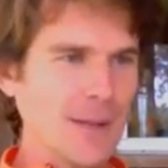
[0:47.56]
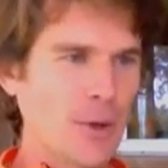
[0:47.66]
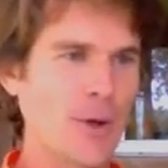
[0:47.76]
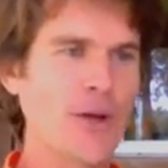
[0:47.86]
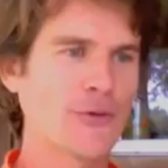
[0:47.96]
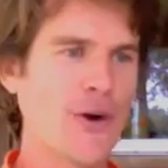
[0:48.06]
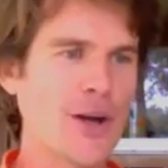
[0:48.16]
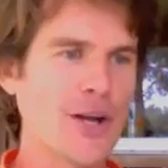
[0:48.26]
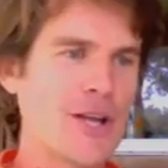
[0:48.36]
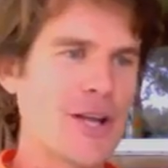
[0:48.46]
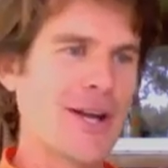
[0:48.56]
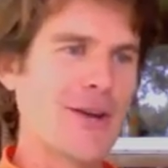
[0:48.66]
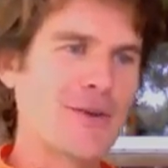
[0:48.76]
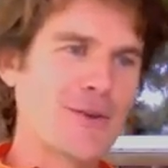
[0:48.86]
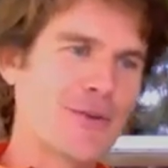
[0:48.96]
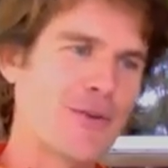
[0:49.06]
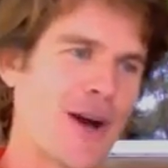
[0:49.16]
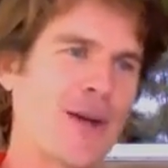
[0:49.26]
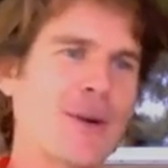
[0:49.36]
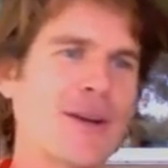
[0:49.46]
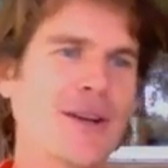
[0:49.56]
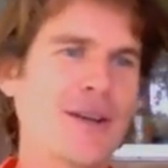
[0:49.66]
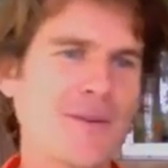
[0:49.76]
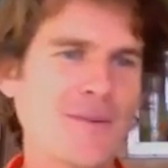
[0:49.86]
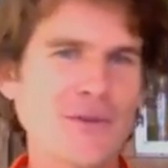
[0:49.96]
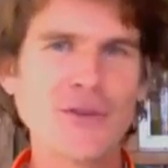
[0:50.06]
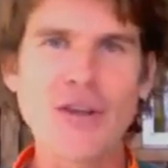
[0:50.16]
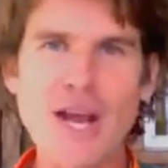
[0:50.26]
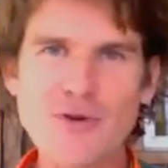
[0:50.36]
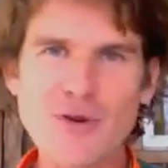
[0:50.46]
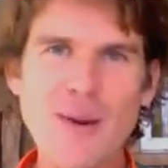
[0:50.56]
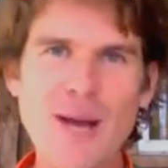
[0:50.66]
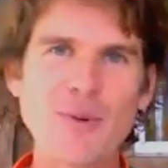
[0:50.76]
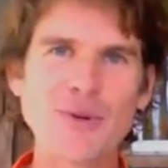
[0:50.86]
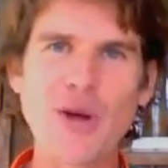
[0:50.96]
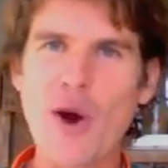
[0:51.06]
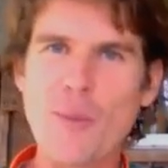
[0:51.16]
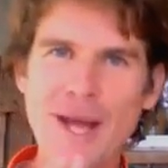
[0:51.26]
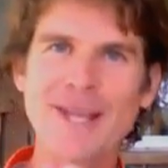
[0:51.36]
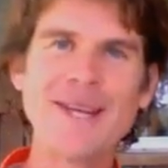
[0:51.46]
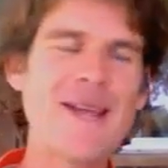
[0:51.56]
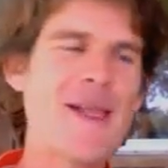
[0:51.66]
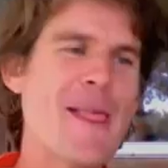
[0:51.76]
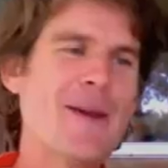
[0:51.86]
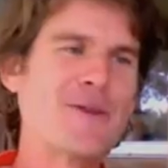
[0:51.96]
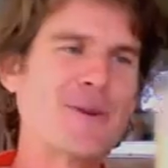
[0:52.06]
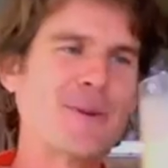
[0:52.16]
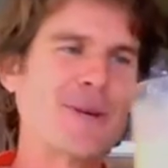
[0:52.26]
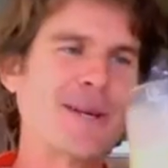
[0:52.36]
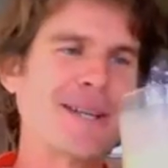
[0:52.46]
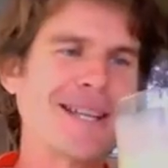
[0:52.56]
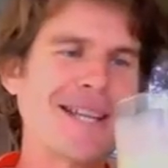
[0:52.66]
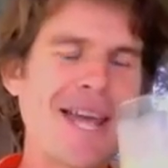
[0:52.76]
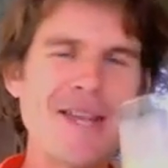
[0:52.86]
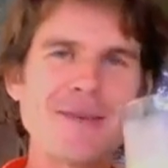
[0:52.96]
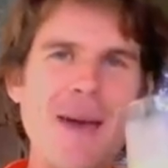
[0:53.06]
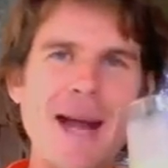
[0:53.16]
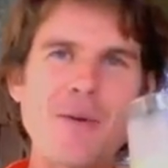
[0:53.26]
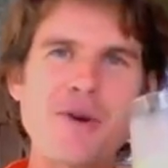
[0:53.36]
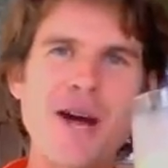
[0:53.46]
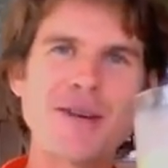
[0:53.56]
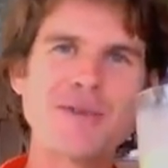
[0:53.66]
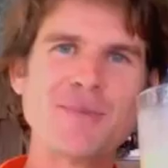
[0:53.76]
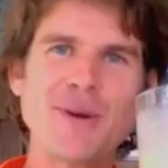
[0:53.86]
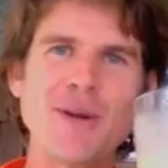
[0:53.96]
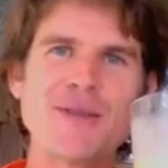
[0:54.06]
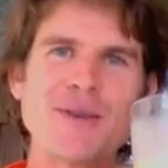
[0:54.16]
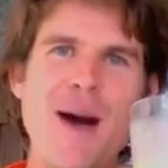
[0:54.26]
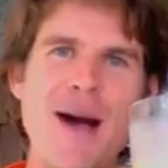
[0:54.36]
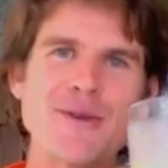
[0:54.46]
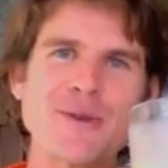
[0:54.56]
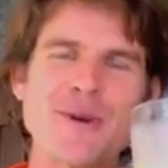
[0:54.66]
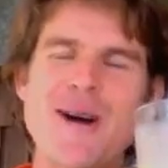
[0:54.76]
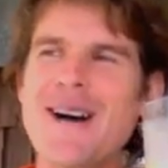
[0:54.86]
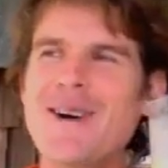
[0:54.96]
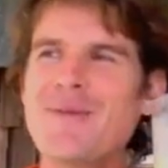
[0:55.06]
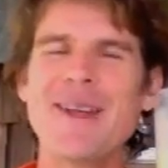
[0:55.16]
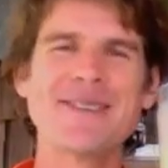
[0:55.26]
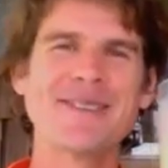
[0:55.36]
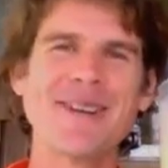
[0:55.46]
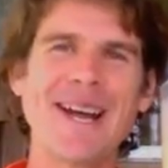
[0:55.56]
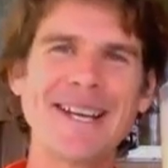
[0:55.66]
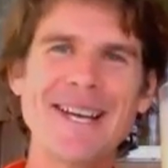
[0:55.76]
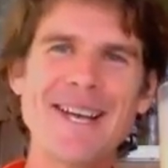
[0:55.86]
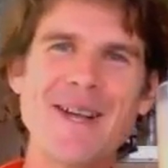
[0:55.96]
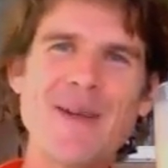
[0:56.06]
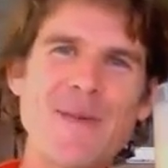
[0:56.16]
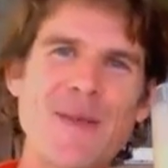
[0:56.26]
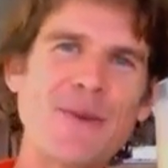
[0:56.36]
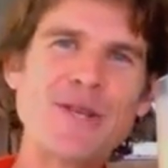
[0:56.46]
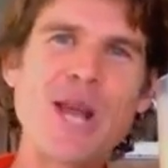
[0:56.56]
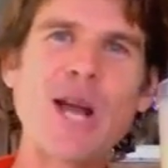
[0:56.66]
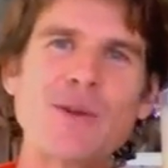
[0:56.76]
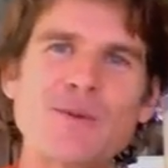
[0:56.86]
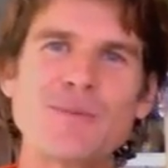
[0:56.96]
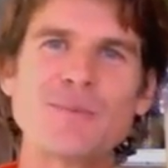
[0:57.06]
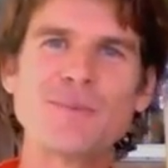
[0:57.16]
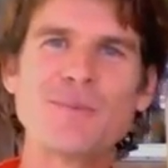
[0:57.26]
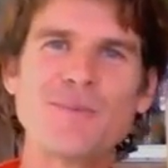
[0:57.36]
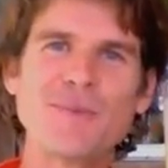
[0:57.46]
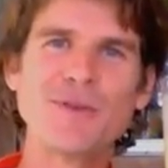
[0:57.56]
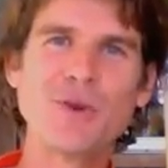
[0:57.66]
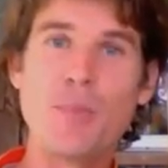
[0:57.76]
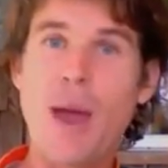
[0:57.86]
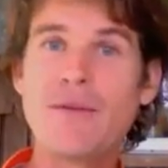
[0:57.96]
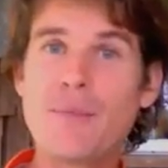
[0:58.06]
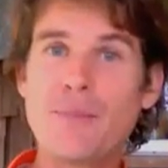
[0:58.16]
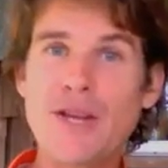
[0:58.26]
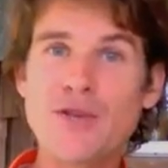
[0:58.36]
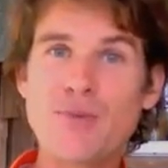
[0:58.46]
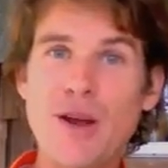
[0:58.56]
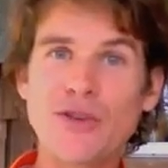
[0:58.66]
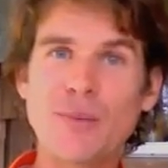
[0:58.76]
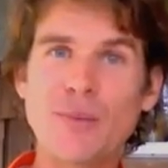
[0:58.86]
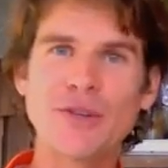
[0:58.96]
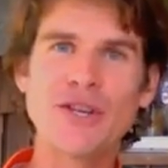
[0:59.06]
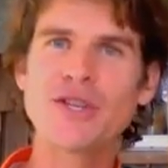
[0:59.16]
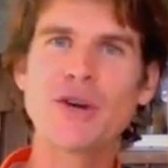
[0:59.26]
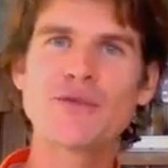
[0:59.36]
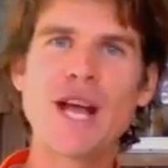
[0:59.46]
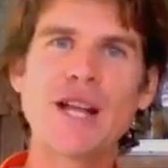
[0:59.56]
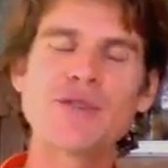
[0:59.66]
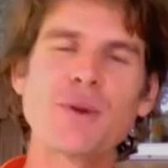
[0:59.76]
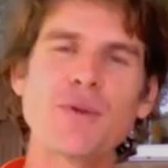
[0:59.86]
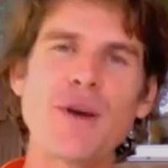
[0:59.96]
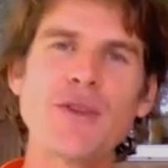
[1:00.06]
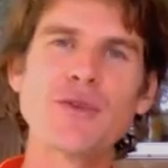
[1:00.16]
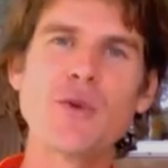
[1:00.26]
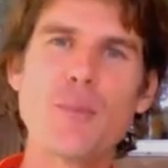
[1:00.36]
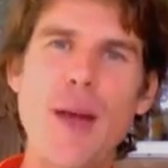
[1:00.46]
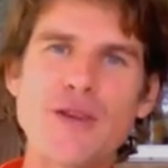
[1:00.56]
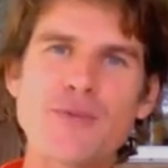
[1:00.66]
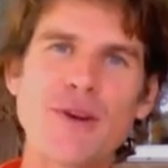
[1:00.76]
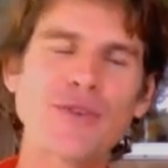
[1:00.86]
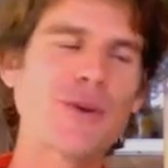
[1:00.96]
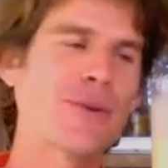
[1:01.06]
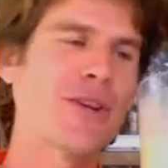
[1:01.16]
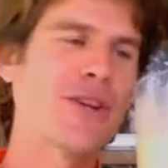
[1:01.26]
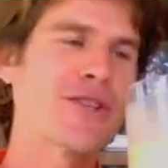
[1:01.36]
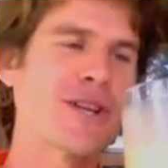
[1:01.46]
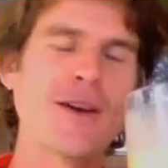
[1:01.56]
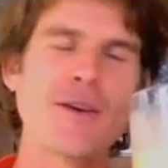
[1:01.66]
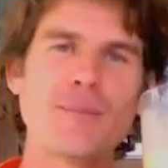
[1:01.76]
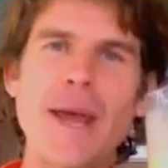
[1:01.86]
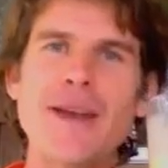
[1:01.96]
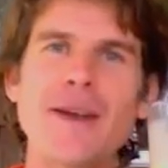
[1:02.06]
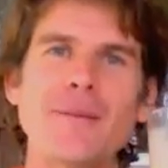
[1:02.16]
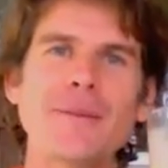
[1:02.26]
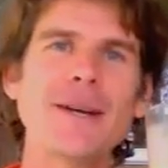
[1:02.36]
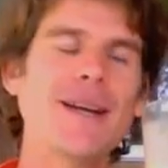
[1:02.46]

I always find it, you know, funny when sedentary people tell me to eat some animal product to put on some muscle. But it's like, if you challenge them to even a bench press competition, I've challenged my friends to a bench press competition and I've beaten them.